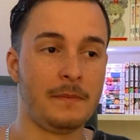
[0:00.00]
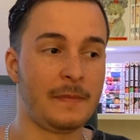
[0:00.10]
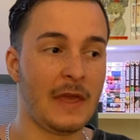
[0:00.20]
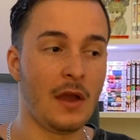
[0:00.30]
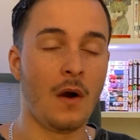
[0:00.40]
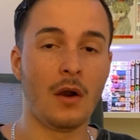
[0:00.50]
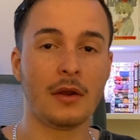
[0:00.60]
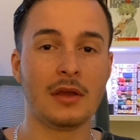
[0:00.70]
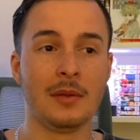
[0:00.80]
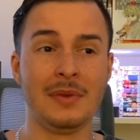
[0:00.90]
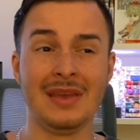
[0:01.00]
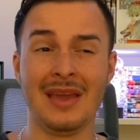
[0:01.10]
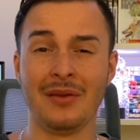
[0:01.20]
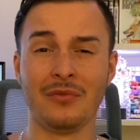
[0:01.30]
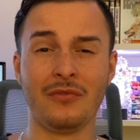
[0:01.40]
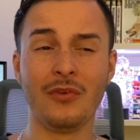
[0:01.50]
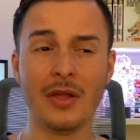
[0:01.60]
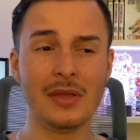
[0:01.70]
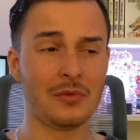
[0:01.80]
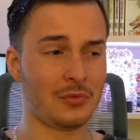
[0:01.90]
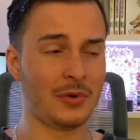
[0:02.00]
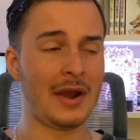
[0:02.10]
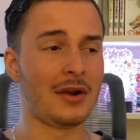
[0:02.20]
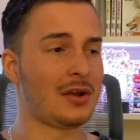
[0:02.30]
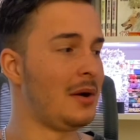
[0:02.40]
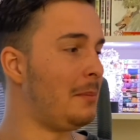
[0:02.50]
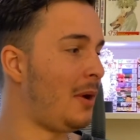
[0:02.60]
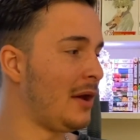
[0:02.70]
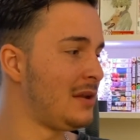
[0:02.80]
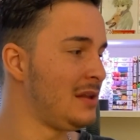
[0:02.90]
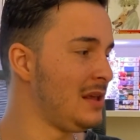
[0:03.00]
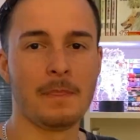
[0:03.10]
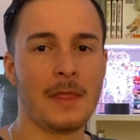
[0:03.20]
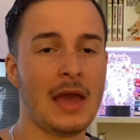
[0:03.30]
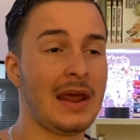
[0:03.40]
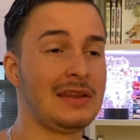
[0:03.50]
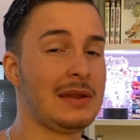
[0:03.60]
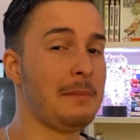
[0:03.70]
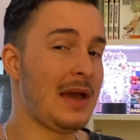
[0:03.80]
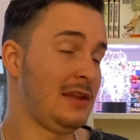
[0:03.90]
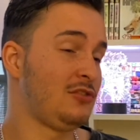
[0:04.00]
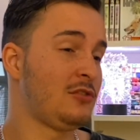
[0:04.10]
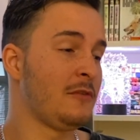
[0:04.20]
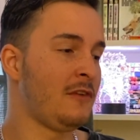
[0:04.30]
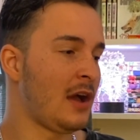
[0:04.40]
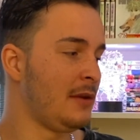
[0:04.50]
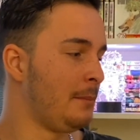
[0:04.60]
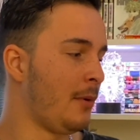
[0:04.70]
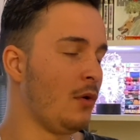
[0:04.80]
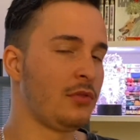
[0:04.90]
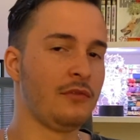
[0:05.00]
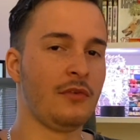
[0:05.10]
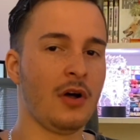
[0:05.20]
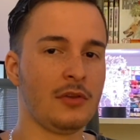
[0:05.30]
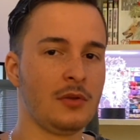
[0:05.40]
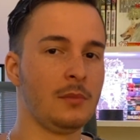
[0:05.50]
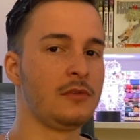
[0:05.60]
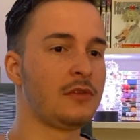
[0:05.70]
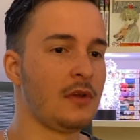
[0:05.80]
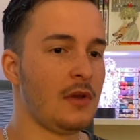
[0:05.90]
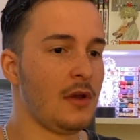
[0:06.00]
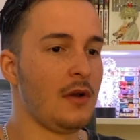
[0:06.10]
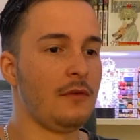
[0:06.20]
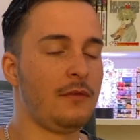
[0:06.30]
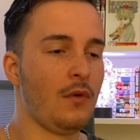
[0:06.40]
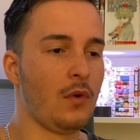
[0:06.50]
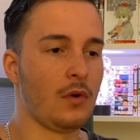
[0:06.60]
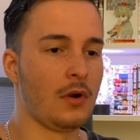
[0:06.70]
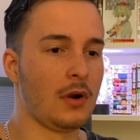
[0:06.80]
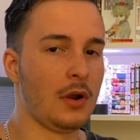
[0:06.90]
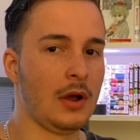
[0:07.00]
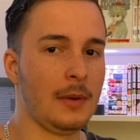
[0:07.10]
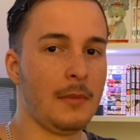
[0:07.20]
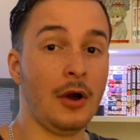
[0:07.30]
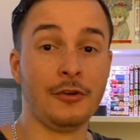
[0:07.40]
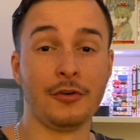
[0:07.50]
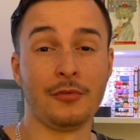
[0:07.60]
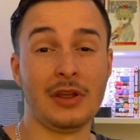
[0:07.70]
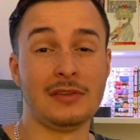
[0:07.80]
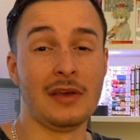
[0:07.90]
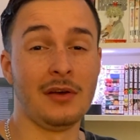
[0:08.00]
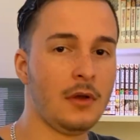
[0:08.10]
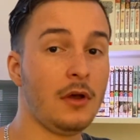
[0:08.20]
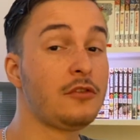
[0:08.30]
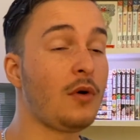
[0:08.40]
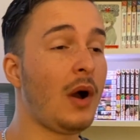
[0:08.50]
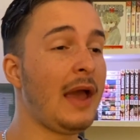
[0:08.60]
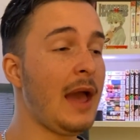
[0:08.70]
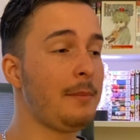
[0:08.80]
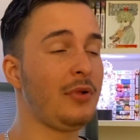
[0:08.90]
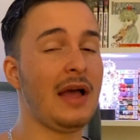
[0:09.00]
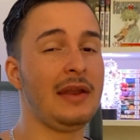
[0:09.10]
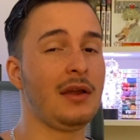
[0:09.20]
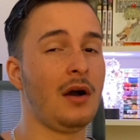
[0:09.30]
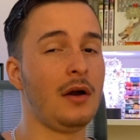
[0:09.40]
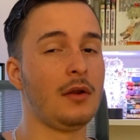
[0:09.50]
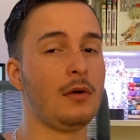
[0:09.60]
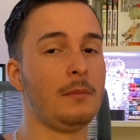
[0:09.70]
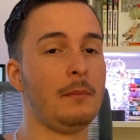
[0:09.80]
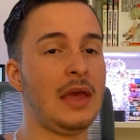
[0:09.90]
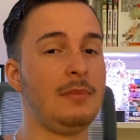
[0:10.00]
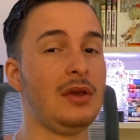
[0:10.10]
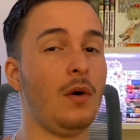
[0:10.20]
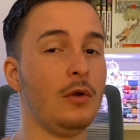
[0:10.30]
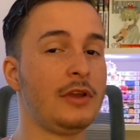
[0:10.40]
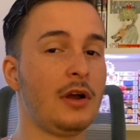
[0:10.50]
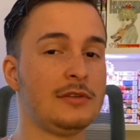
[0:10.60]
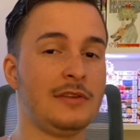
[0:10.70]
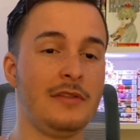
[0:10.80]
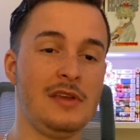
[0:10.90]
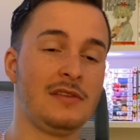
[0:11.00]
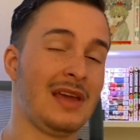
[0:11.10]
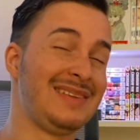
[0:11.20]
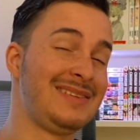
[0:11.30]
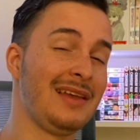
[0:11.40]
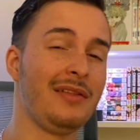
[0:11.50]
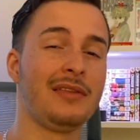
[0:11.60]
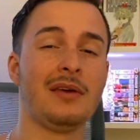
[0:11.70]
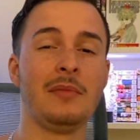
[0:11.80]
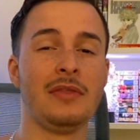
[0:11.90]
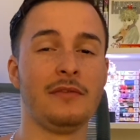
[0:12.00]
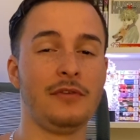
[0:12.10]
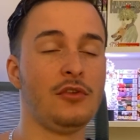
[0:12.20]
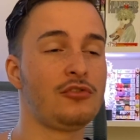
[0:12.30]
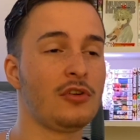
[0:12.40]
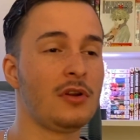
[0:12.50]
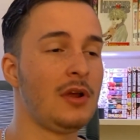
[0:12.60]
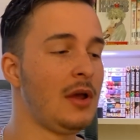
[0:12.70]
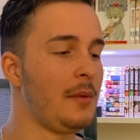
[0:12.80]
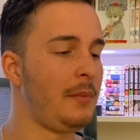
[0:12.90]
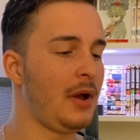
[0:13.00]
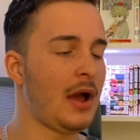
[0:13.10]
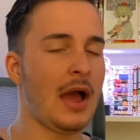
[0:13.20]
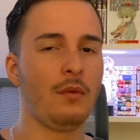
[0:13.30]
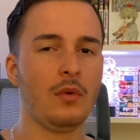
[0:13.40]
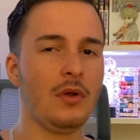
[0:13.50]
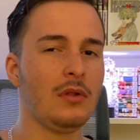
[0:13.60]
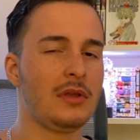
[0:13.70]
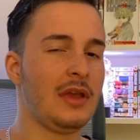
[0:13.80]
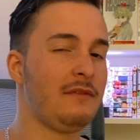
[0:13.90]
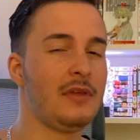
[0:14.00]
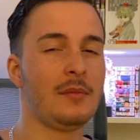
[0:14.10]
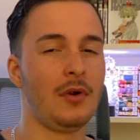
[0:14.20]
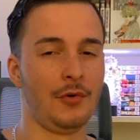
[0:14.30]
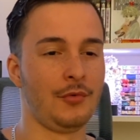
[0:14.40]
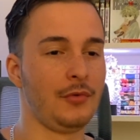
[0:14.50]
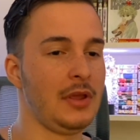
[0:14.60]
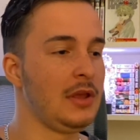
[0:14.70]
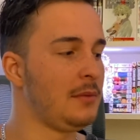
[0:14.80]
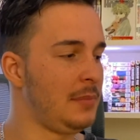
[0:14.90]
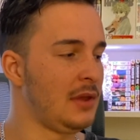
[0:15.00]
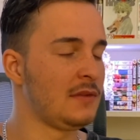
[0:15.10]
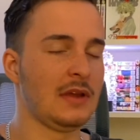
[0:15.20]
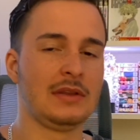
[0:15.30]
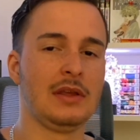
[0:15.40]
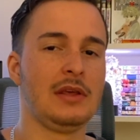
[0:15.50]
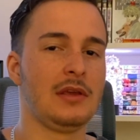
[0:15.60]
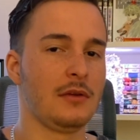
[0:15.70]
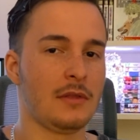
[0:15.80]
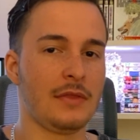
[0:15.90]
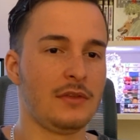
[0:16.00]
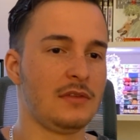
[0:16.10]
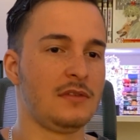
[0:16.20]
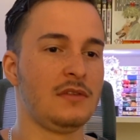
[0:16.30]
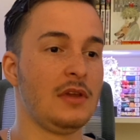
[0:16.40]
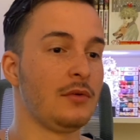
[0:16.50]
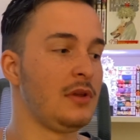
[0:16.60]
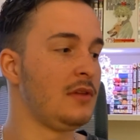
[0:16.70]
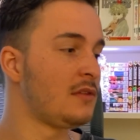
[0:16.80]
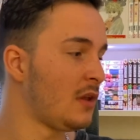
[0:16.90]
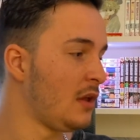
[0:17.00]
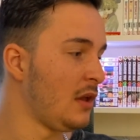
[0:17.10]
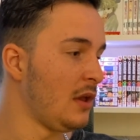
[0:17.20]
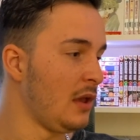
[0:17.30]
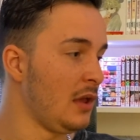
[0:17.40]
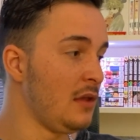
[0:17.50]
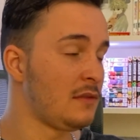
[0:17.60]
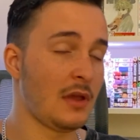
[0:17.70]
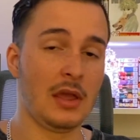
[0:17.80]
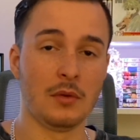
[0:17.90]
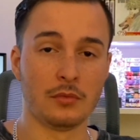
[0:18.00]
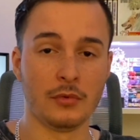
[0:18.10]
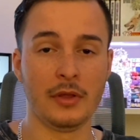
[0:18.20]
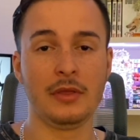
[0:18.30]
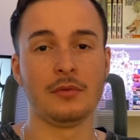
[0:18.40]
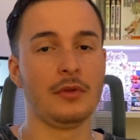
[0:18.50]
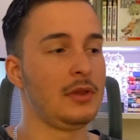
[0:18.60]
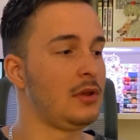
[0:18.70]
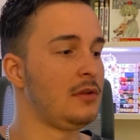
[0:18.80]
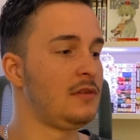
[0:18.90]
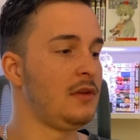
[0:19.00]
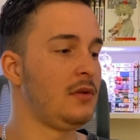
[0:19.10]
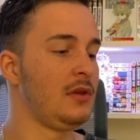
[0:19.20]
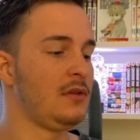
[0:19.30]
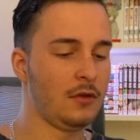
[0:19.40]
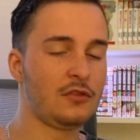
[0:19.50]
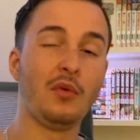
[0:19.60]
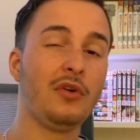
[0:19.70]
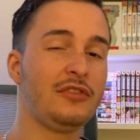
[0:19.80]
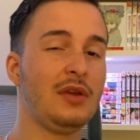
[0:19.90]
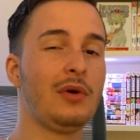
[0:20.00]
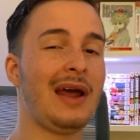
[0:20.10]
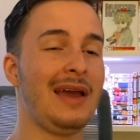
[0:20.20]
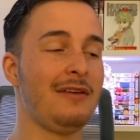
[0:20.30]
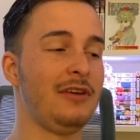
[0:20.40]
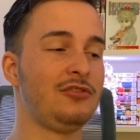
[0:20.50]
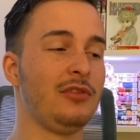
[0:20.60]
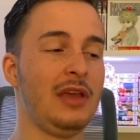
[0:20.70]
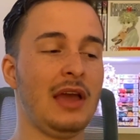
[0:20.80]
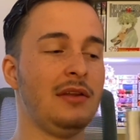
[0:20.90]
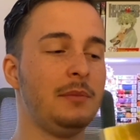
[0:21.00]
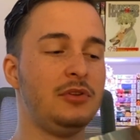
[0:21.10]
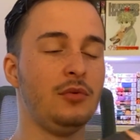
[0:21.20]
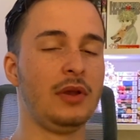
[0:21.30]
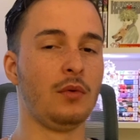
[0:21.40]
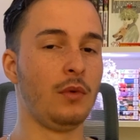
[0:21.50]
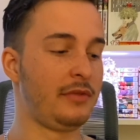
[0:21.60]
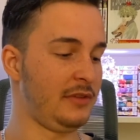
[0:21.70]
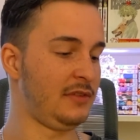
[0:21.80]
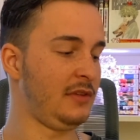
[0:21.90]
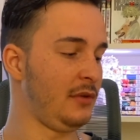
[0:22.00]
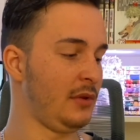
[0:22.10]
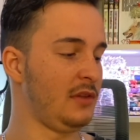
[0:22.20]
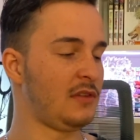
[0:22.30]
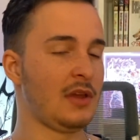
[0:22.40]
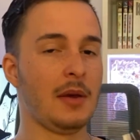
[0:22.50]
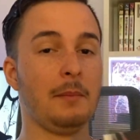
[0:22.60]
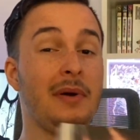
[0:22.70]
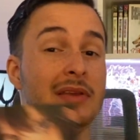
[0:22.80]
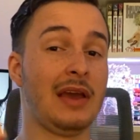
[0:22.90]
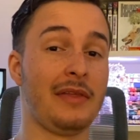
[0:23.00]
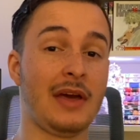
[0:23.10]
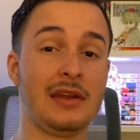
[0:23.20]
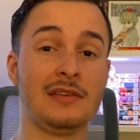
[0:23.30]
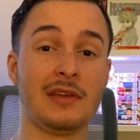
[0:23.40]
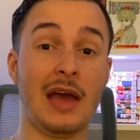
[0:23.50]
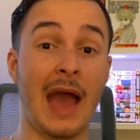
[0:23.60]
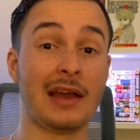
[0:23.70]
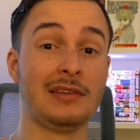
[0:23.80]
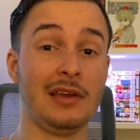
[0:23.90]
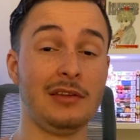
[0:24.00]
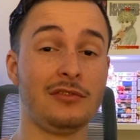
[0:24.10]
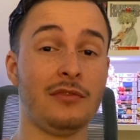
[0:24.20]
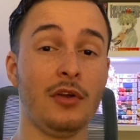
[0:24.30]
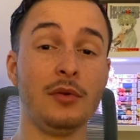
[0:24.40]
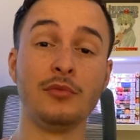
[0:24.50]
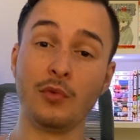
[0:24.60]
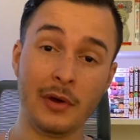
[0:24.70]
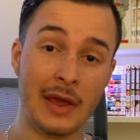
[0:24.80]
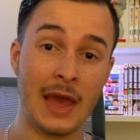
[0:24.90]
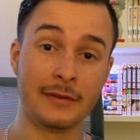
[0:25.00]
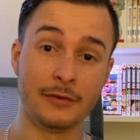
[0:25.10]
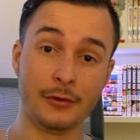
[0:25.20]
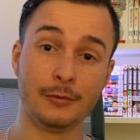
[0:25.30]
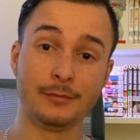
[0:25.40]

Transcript: they are going to be a really rare commodity, and I did manage to find both volumes for under retail. So I am planning on maybe holding on to these and selling them in the future, but I will give them a read because I did hear that this series is a really good series. So we'll see what I eventually end up doing with this series. But yeah, that is Act Age, volumes 1 and 2.